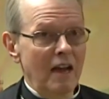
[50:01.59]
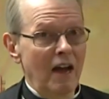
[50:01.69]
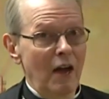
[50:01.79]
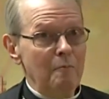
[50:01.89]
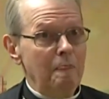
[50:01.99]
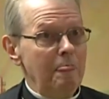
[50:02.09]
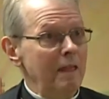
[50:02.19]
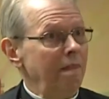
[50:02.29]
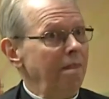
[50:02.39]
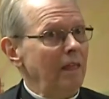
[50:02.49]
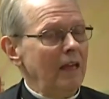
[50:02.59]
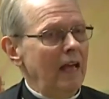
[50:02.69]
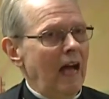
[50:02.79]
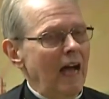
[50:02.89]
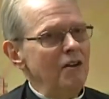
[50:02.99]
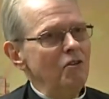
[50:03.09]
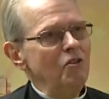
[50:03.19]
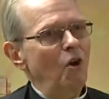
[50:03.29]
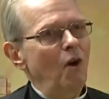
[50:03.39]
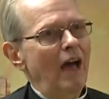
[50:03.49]
Uh, I
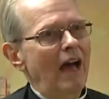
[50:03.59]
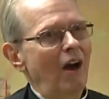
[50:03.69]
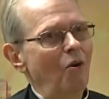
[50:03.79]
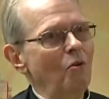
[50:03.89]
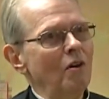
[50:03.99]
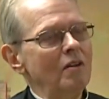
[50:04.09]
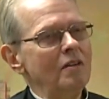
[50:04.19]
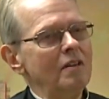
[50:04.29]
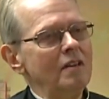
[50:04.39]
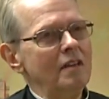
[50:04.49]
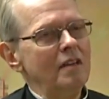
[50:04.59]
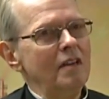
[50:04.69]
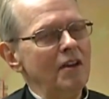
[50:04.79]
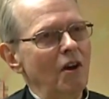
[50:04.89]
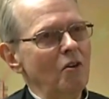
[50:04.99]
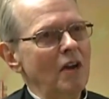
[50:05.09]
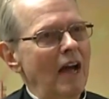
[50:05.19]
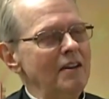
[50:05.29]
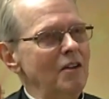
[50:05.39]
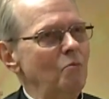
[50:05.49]
don't know how, you know,
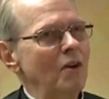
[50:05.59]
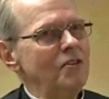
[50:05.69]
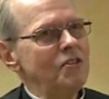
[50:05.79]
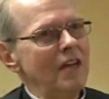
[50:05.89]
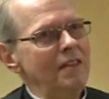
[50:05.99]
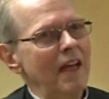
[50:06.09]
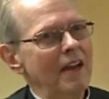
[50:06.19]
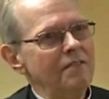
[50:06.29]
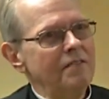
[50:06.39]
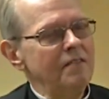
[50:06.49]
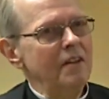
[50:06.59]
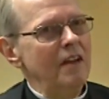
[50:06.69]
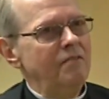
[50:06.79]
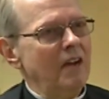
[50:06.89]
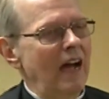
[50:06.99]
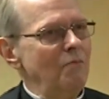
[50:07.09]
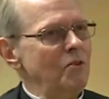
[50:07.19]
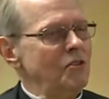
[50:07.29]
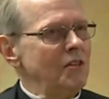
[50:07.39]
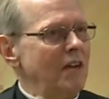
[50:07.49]
Gandhi once said that if, if God
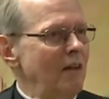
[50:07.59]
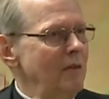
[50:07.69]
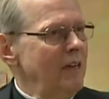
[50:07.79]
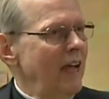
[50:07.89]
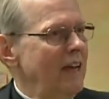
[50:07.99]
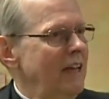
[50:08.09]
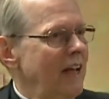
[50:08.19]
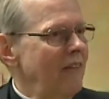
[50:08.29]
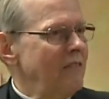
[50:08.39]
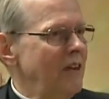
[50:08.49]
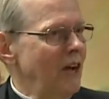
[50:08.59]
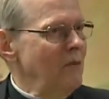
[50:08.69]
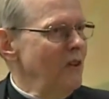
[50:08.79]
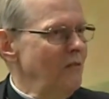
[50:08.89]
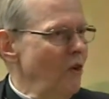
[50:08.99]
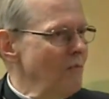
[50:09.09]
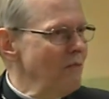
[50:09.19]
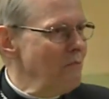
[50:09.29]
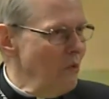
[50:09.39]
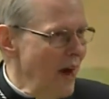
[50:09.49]
was to come again, he'd have to come in the form
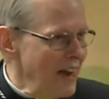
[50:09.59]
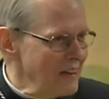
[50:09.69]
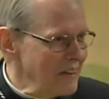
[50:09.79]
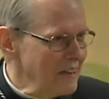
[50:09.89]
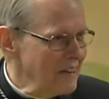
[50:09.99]
of bread.